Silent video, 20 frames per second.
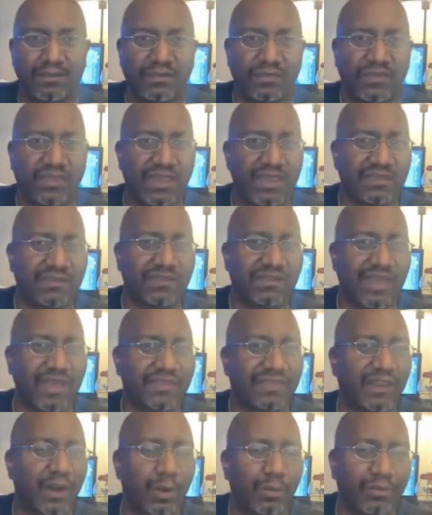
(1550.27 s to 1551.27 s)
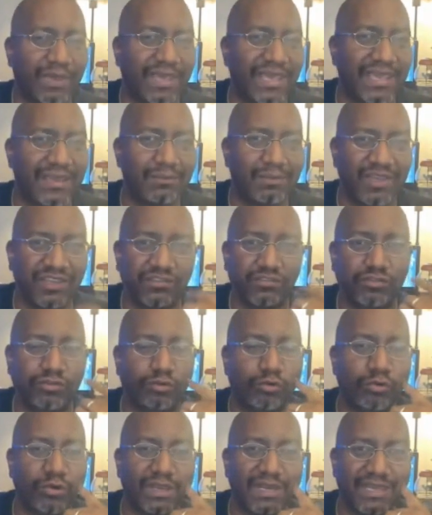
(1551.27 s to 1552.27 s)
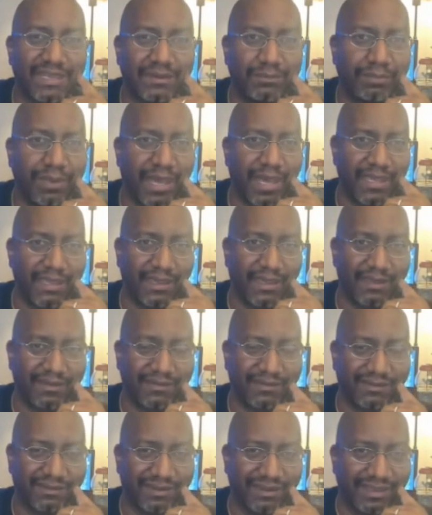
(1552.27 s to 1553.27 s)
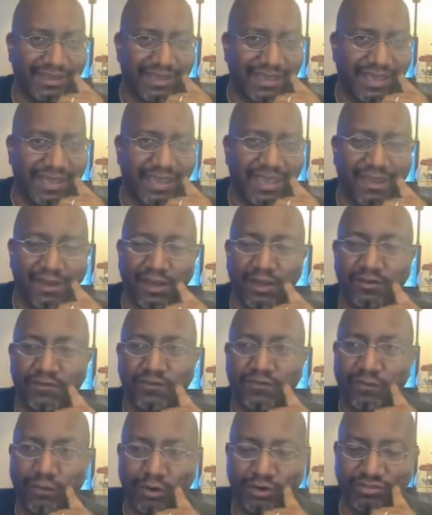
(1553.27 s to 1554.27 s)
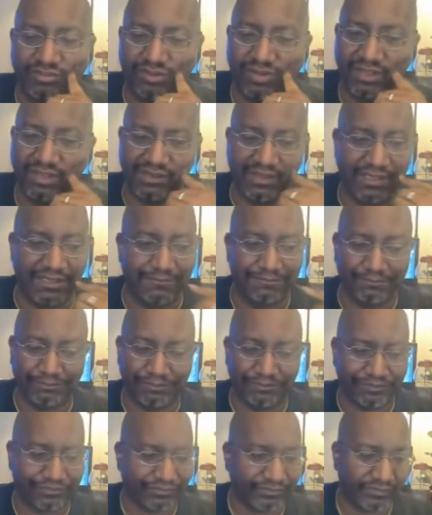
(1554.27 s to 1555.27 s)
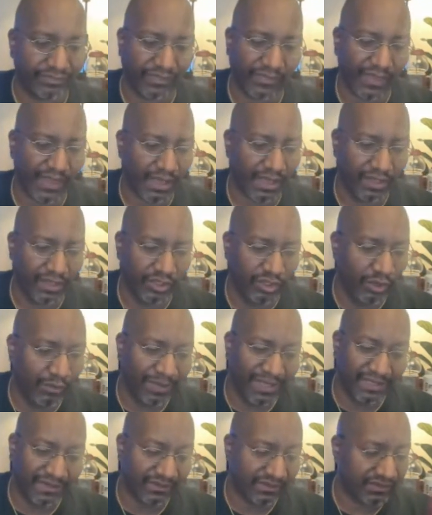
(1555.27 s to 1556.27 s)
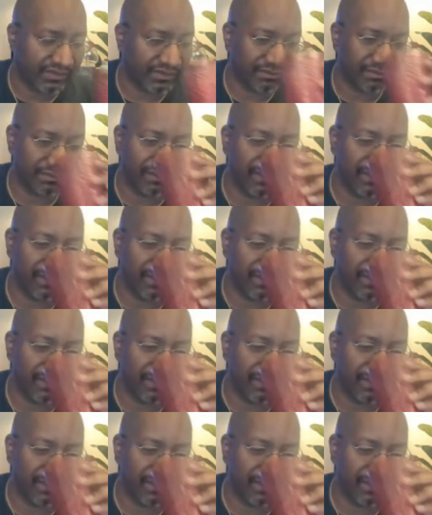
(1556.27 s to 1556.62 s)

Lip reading: thinks that they're being mistreated by us? And unfortunately, humans,